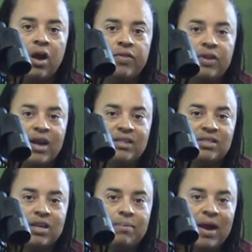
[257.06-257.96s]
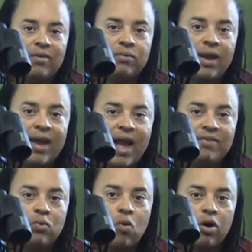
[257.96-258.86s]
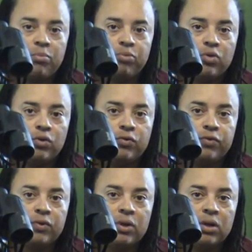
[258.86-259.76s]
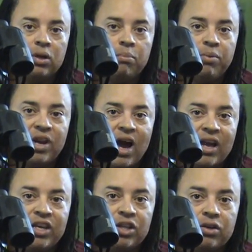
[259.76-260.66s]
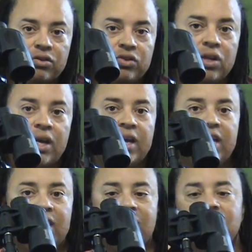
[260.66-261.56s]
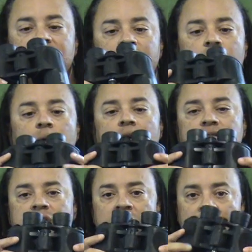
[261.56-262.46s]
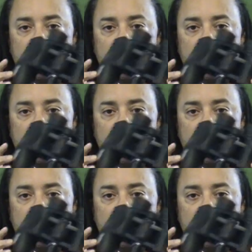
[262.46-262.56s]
nice thing about having waterproof binoculars is, of course,